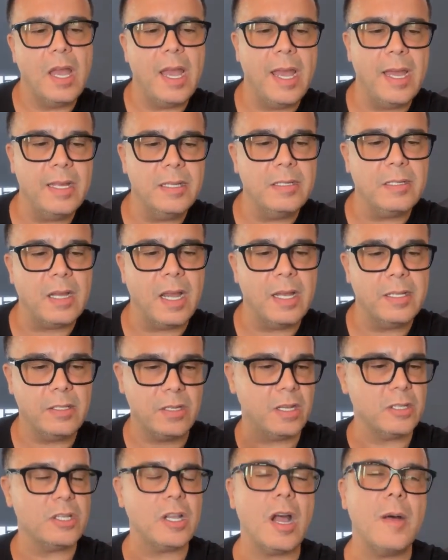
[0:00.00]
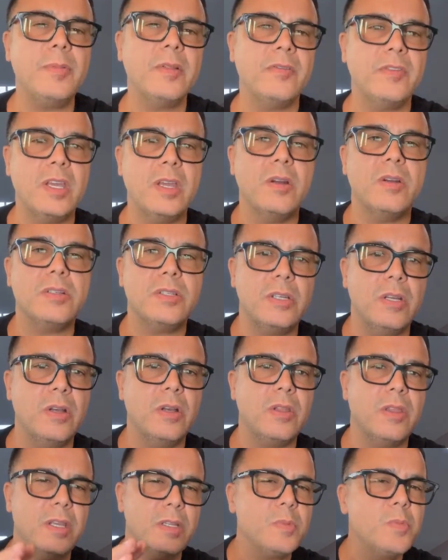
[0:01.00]
And it took us a couple of years.
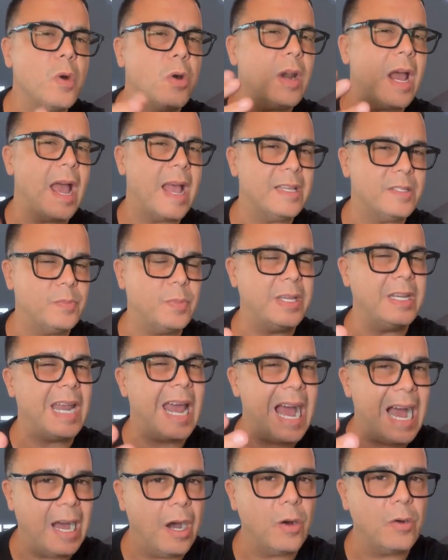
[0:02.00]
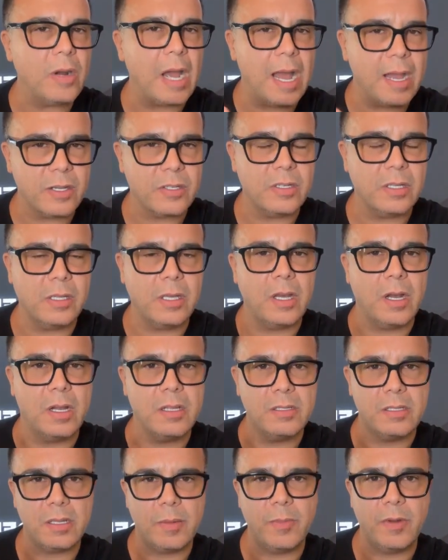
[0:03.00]
This motor has been out actually
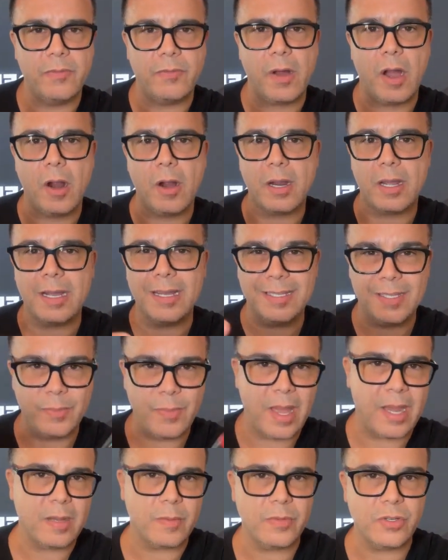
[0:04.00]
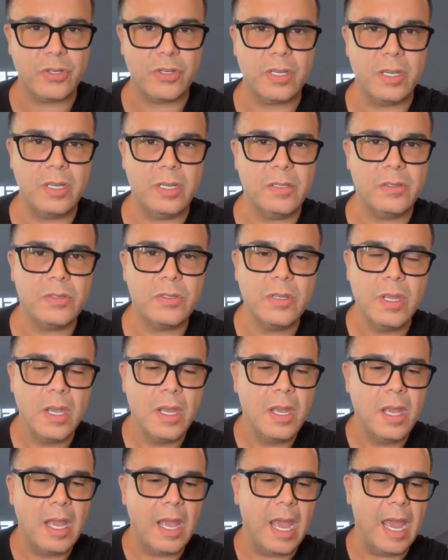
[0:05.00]
on some of our cosmetic machines,
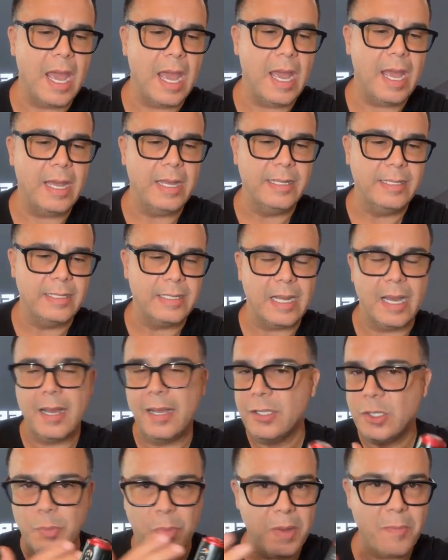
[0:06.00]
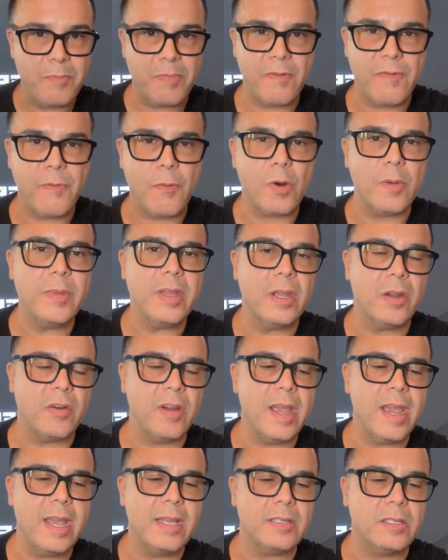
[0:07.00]
and it's been performing
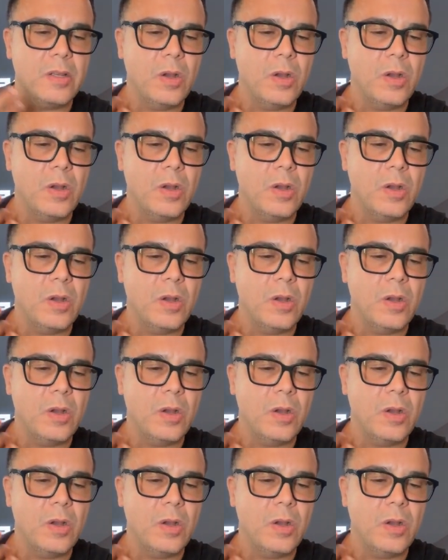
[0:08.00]
great.